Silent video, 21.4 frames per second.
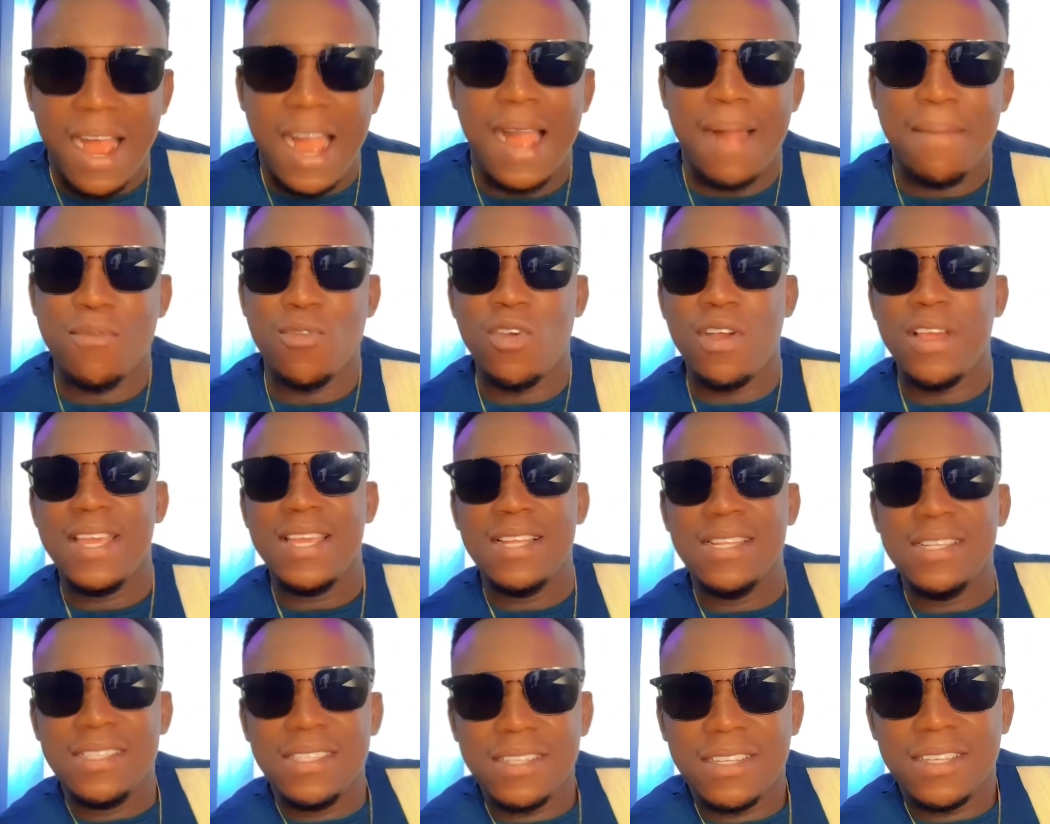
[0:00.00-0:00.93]
I'm
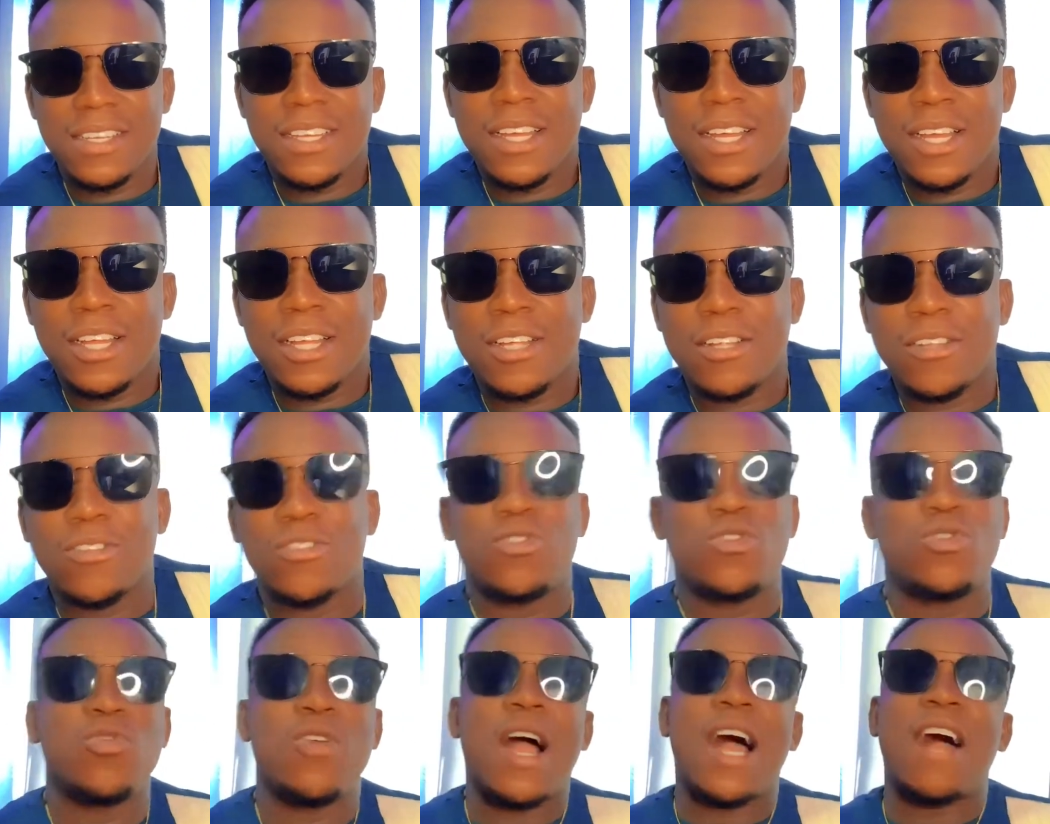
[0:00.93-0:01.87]
going
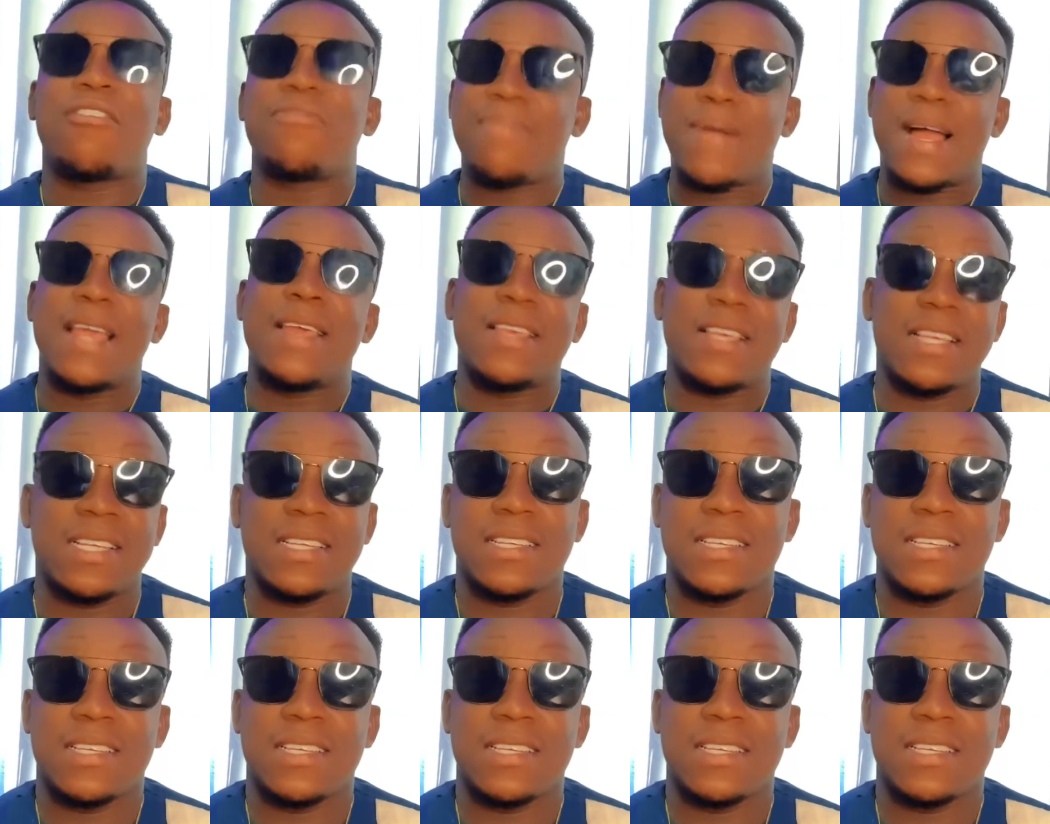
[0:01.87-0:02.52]
to have my